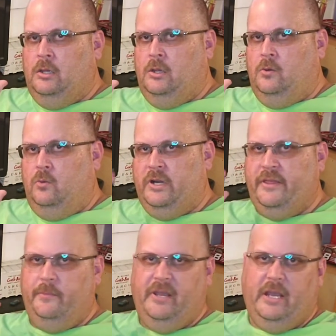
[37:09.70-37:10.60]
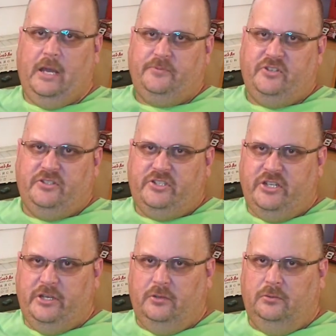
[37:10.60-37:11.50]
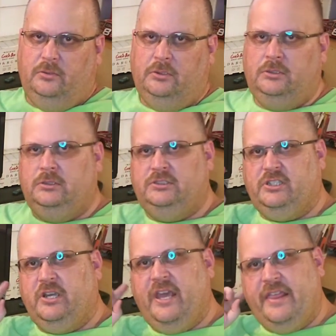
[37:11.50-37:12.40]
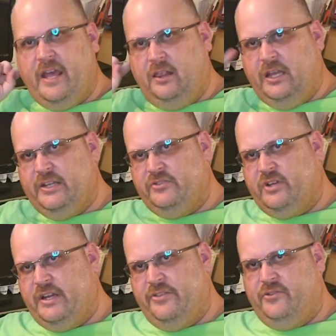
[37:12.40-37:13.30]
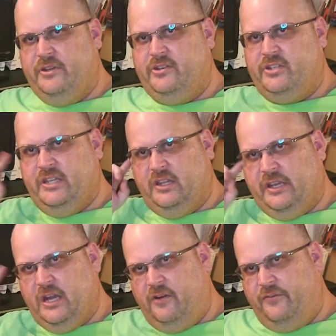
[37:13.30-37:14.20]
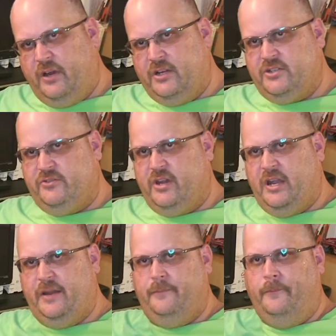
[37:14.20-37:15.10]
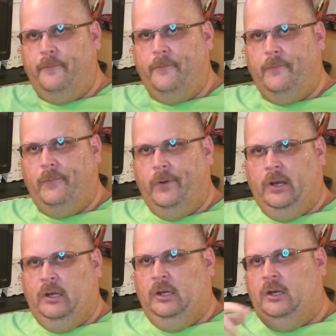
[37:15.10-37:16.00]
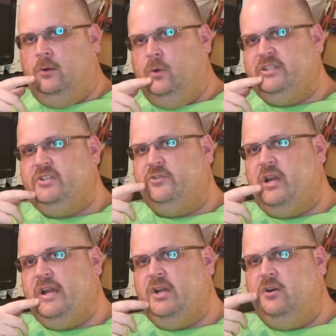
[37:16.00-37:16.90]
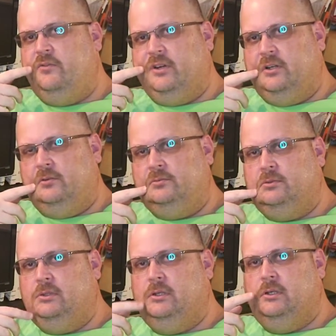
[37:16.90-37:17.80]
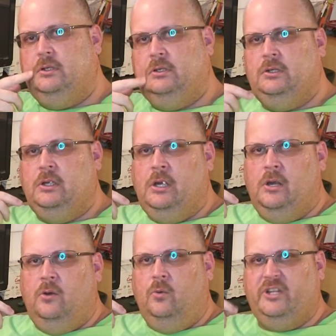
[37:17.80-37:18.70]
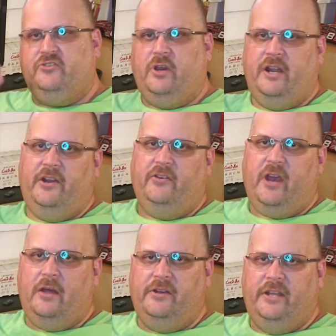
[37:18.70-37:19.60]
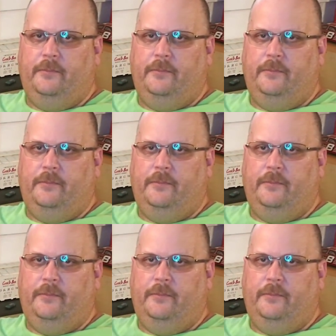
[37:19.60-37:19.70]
One of the big options, too, is okay, that line's running through your ceiling, how far is it running? What's it running over? What's running around it?